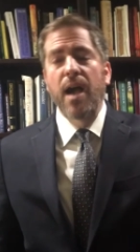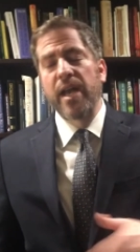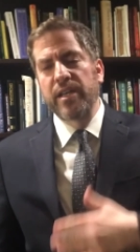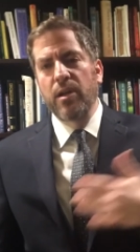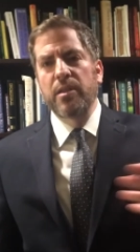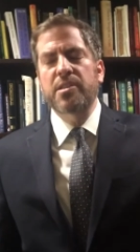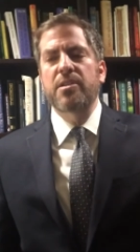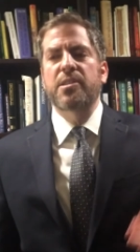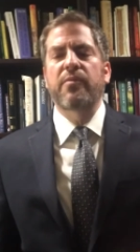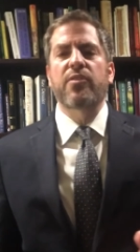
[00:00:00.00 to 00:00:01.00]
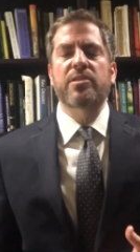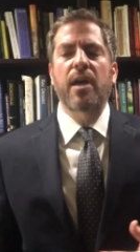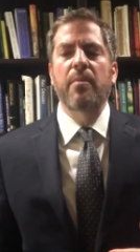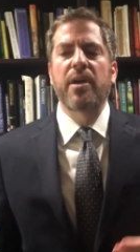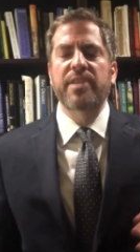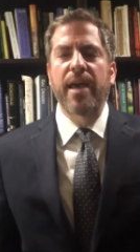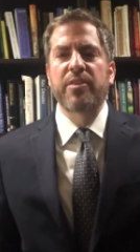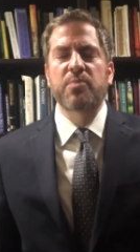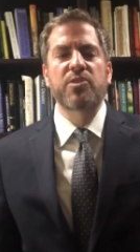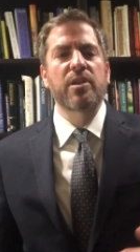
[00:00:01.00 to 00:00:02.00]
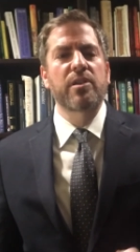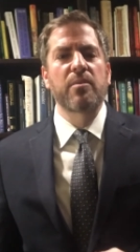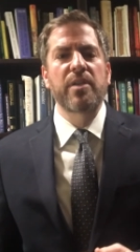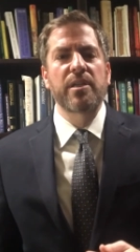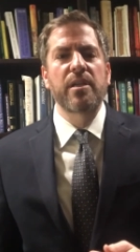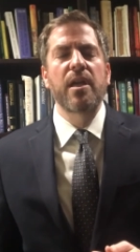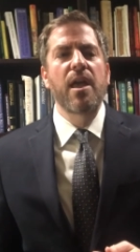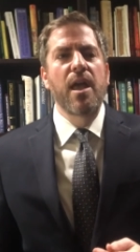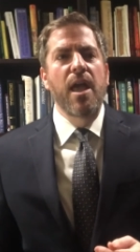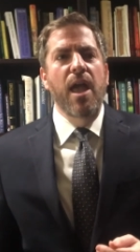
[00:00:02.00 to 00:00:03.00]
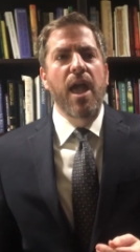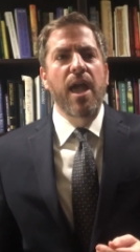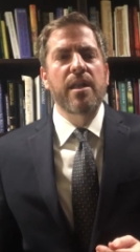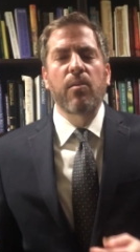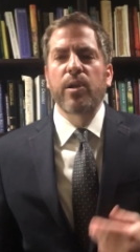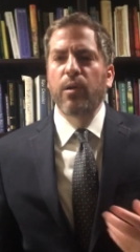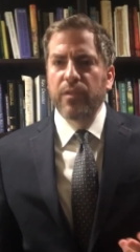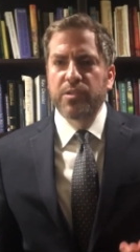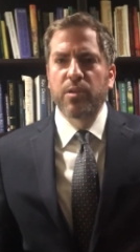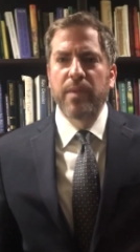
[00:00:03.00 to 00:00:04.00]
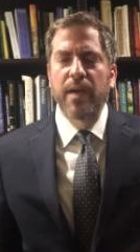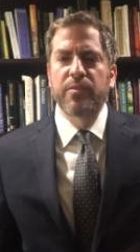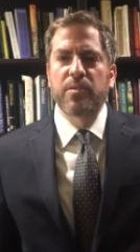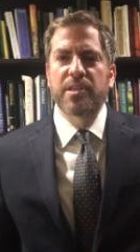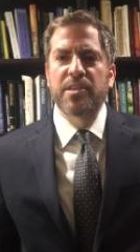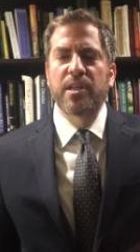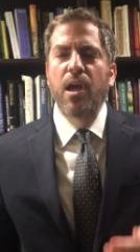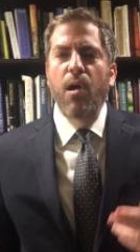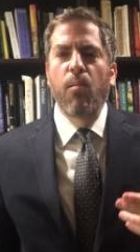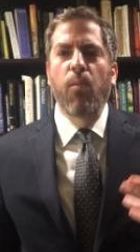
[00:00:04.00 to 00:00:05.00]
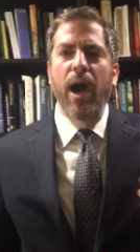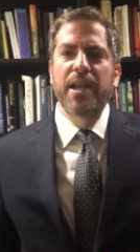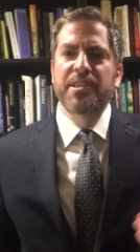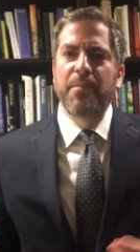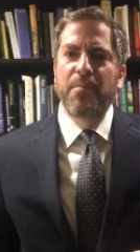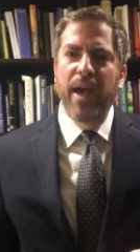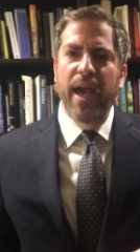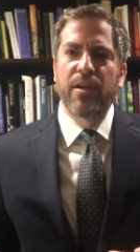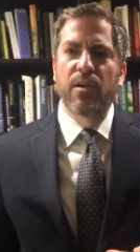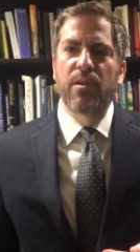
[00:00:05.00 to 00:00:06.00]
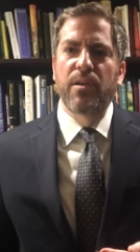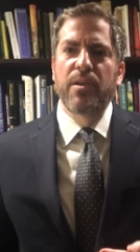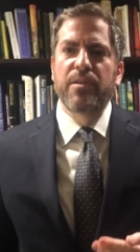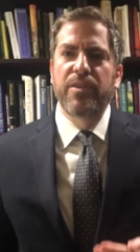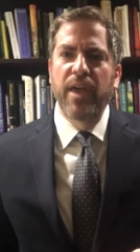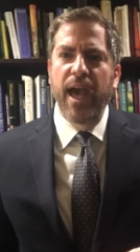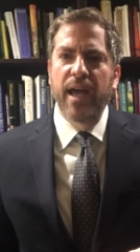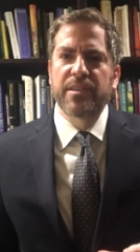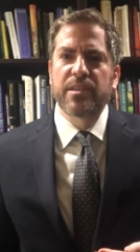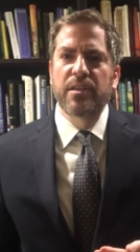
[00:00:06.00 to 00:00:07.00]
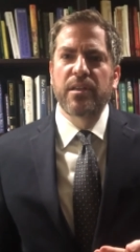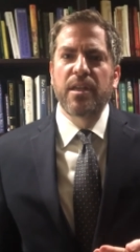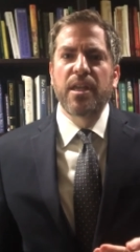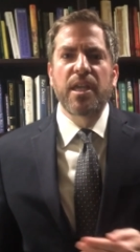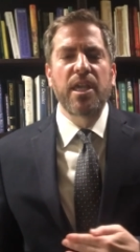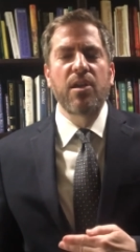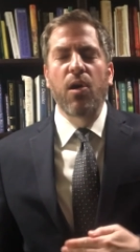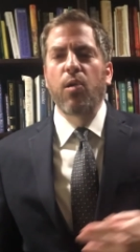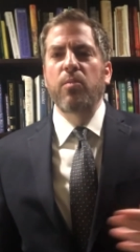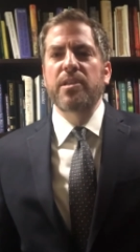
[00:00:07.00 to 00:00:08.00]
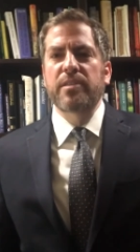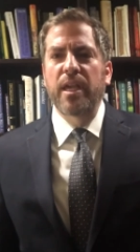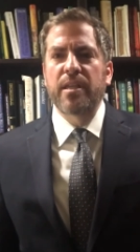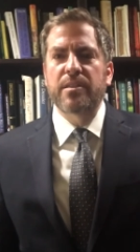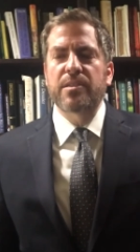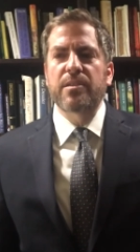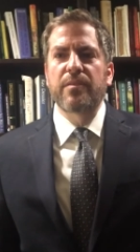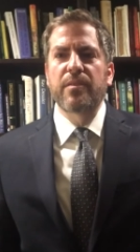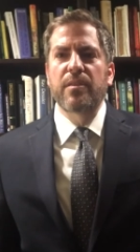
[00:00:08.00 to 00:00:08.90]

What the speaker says: I didn't know this because it was the first time I was at this particular minyan. And I went over to him afterwards. I said, why does it matter that he always lanes?